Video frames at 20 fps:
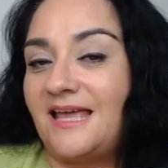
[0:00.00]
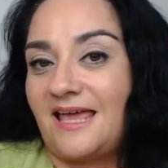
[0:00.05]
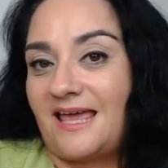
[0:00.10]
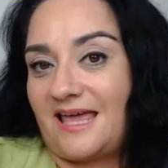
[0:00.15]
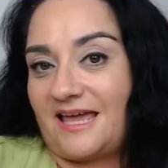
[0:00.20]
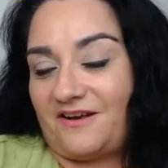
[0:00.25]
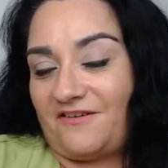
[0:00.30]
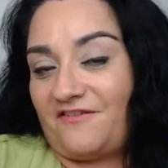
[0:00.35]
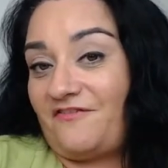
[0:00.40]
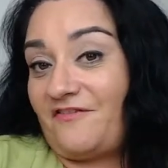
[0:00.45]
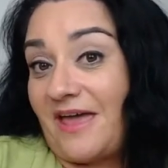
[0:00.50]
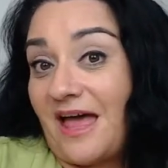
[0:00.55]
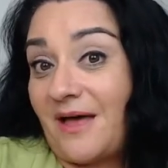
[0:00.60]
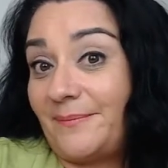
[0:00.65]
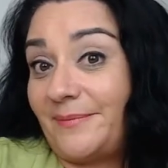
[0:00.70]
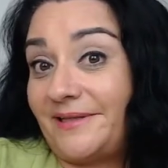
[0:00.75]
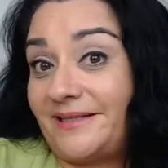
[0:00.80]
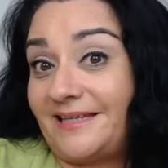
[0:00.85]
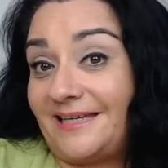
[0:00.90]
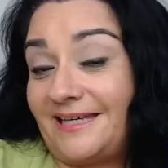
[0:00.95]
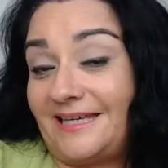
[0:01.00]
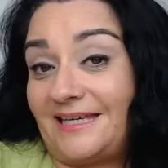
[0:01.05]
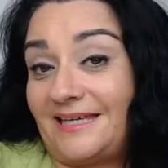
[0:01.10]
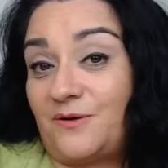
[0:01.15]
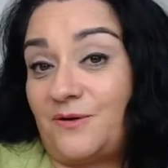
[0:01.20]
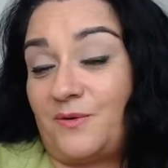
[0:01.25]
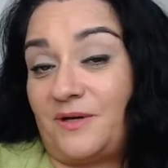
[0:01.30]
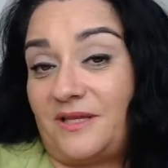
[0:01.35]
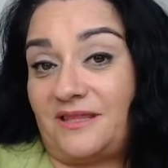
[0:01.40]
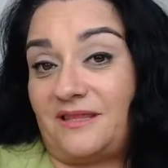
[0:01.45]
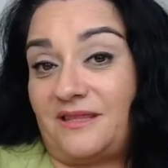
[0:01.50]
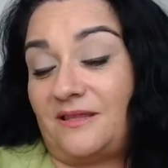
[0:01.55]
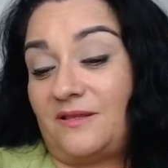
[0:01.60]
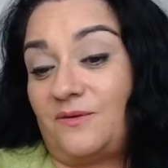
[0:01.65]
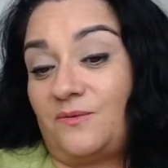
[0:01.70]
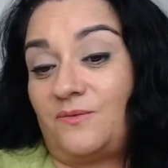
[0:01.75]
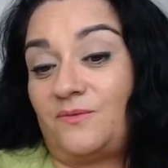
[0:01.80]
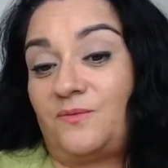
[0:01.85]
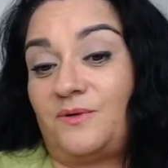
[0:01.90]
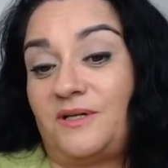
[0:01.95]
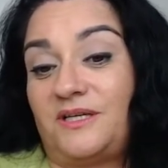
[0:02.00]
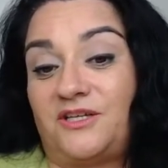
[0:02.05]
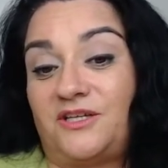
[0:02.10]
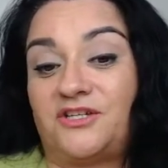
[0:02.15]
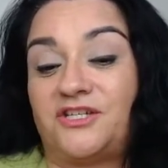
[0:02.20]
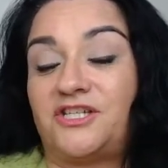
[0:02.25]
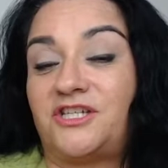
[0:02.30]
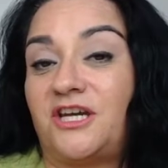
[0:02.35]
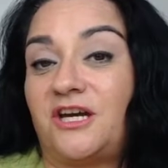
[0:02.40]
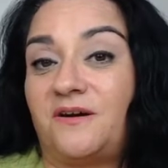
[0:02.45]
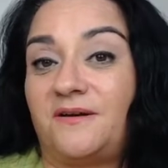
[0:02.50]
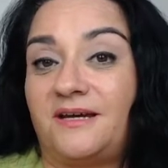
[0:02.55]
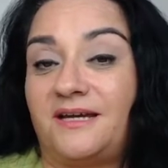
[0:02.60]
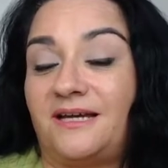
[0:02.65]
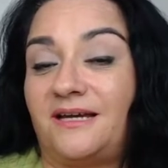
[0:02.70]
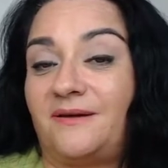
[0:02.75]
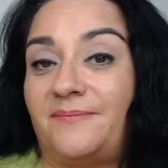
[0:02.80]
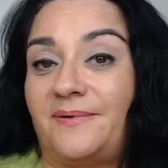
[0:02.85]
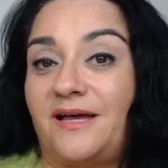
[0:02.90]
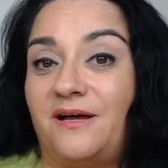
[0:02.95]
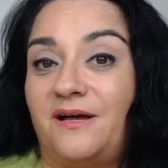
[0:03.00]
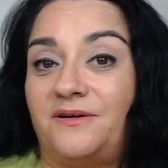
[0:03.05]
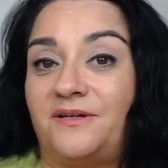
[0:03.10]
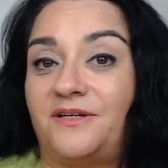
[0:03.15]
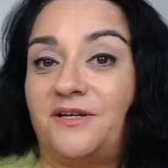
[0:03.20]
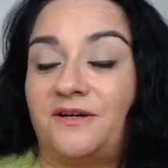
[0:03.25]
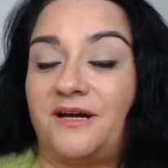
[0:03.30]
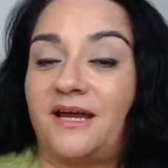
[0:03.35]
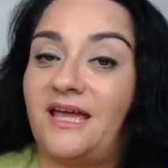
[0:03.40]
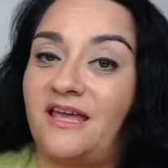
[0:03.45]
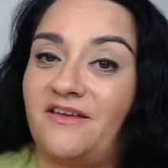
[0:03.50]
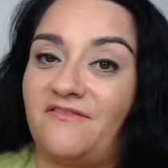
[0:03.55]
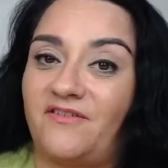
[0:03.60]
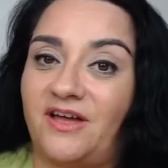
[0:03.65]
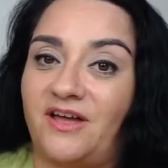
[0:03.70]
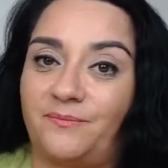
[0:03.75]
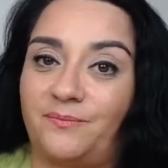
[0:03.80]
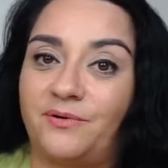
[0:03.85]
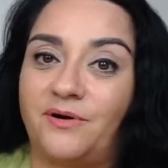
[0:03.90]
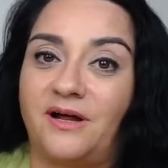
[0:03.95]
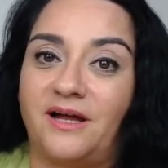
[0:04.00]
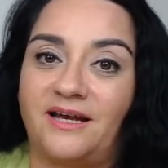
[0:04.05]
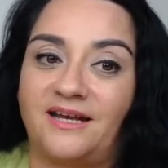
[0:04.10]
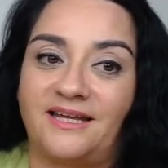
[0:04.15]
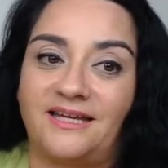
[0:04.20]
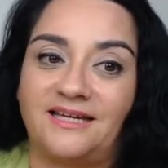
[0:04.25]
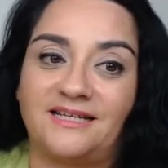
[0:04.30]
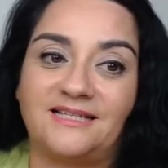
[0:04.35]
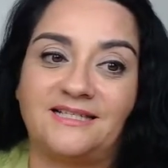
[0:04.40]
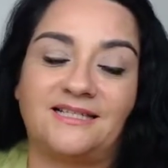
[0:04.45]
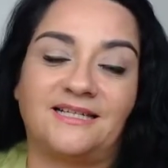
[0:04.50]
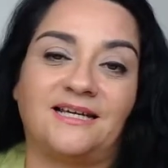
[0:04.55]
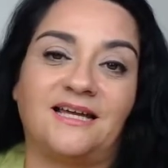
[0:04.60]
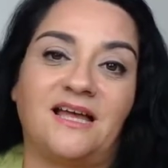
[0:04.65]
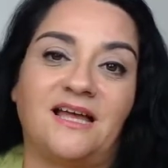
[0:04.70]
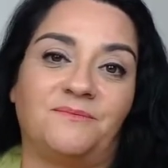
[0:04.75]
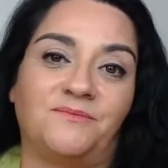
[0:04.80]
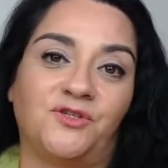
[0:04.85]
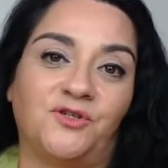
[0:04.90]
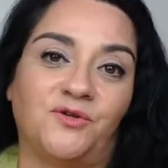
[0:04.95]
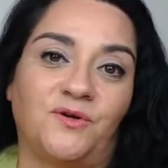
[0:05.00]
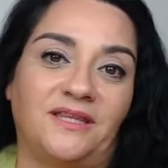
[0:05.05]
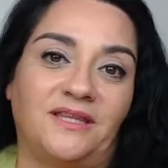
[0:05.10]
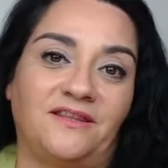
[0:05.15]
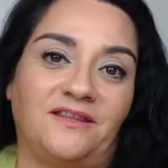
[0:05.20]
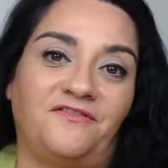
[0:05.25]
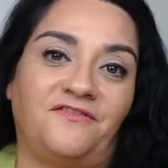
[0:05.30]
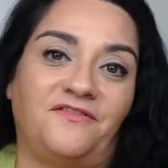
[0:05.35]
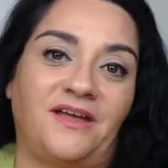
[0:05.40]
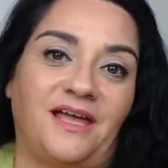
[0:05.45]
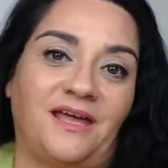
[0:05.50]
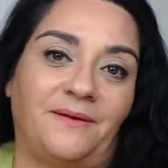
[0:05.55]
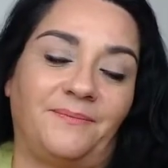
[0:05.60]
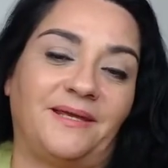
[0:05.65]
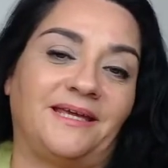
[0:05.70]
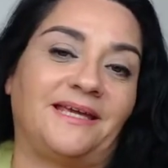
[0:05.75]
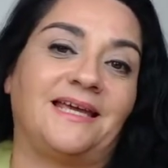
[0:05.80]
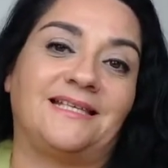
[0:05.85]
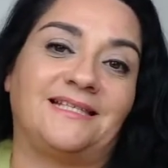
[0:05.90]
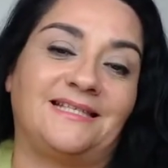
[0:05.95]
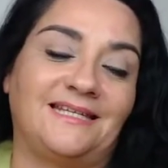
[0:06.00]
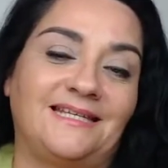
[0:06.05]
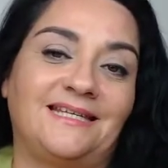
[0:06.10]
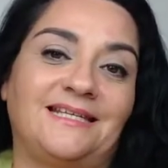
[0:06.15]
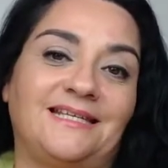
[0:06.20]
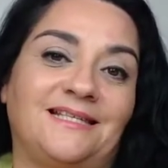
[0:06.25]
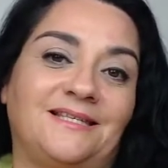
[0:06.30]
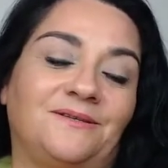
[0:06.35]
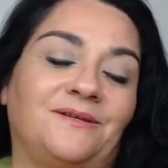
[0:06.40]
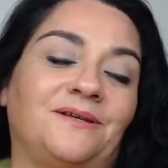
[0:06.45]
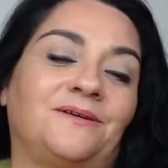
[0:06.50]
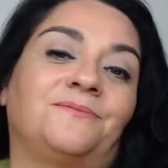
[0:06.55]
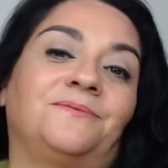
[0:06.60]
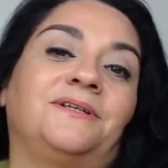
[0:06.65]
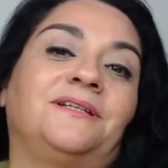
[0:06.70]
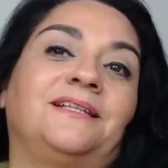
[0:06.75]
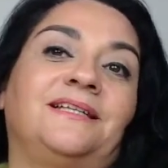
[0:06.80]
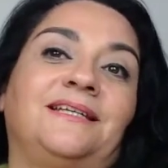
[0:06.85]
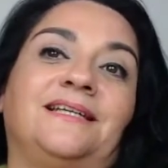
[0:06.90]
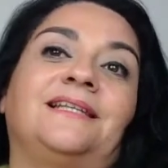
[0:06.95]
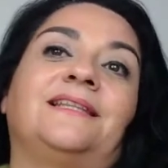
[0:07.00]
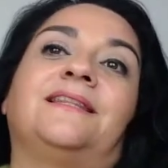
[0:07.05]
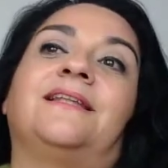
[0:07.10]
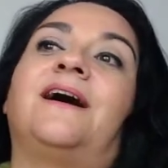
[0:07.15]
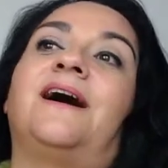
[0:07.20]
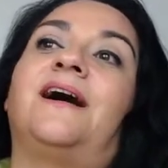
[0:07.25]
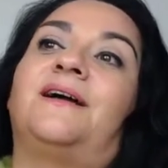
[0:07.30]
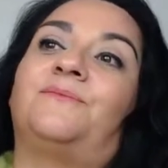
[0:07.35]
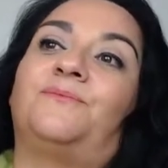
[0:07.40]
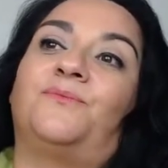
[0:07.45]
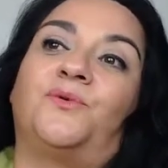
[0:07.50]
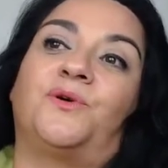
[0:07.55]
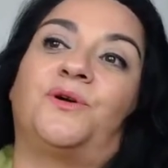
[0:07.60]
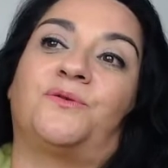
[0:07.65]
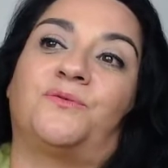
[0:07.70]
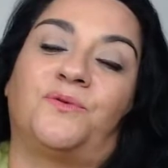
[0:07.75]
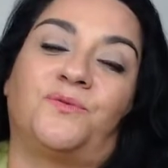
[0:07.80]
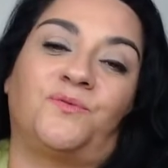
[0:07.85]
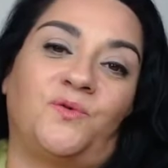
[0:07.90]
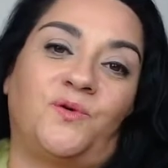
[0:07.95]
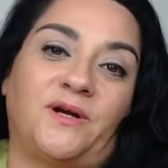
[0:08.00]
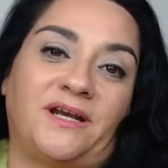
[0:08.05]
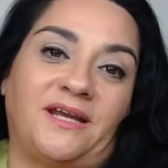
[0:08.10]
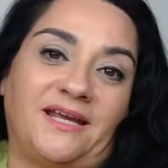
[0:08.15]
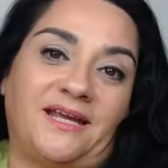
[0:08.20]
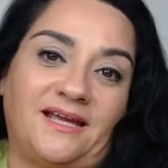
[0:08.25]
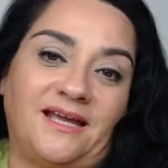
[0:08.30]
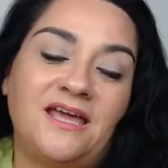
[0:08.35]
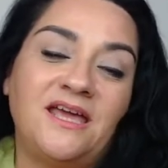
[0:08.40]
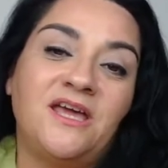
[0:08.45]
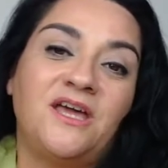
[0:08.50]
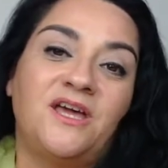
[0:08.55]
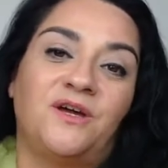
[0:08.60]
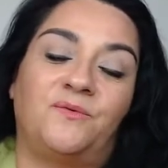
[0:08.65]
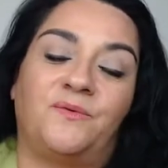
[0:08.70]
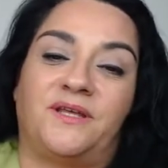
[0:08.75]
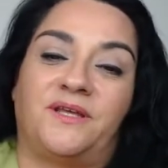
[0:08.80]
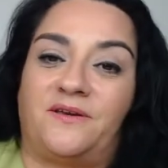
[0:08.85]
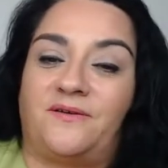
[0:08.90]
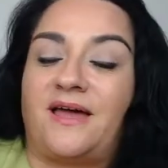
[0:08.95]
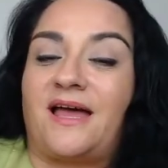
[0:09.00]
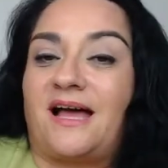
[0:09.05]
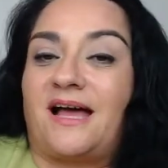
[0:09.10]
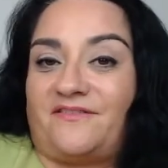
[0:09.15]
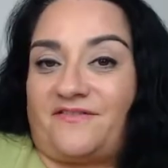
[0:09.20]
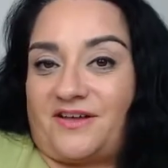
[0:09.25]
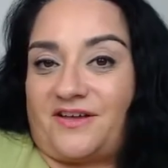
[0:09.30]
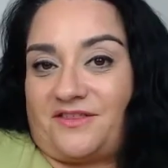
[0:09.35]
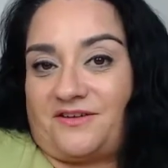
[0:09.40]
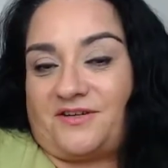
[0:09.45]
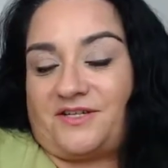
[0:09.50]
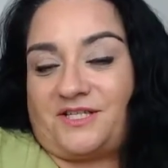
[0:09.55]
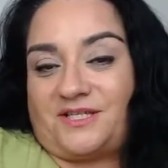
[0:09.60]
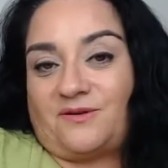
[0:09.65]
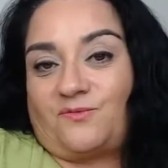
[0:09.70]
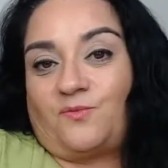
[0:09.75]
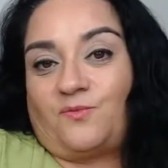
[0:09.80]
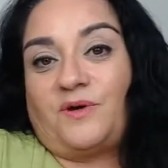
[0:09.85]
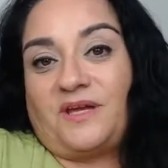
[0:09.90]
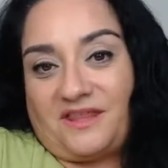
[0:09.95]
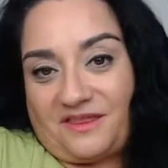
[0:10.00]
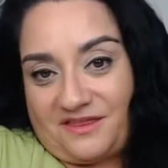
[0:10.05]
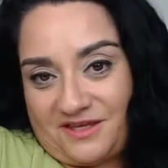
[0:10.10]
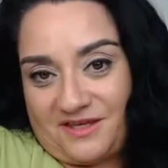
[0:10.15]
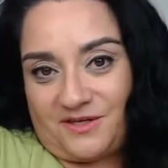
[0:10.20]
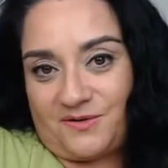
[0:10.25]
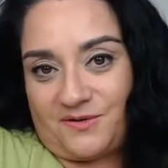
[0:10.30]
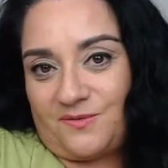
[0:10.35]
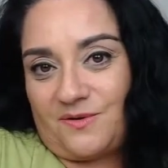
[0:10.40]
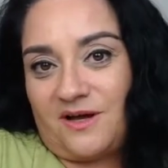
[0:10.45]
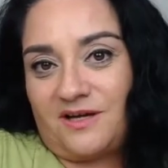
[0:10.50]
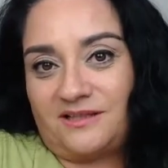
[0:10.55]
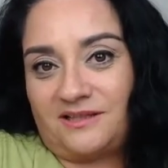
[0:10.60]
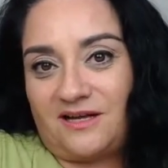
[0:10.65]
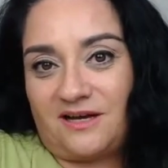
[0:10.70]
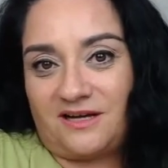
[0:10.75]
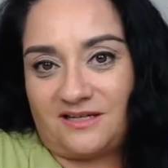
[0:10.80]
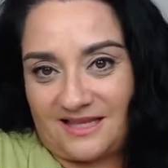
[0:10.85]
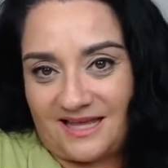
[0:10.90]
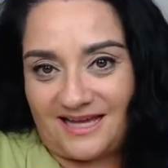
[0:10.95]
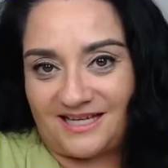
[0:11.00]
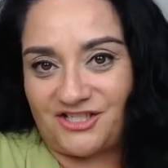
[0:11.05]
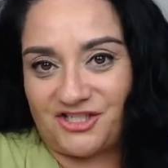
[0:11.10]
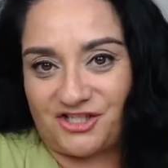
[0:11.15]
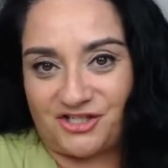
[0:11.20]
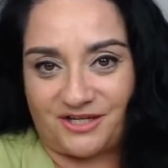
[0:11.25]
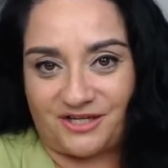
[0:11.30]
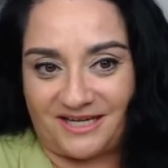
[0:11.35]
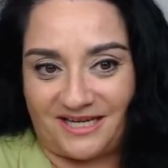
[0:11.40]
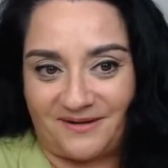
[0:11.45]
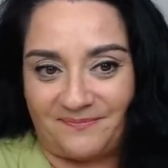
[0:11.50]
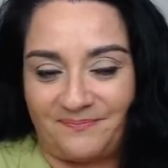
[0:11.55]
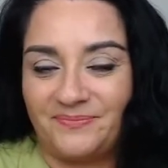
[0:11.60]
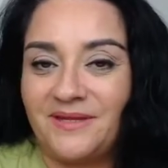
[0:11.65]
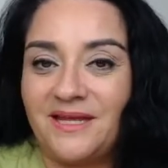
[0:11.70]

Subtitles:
and family when you're sharing about your Avon products to come join the fun, because it is really a lot more rewarding when you have others with you along that journey.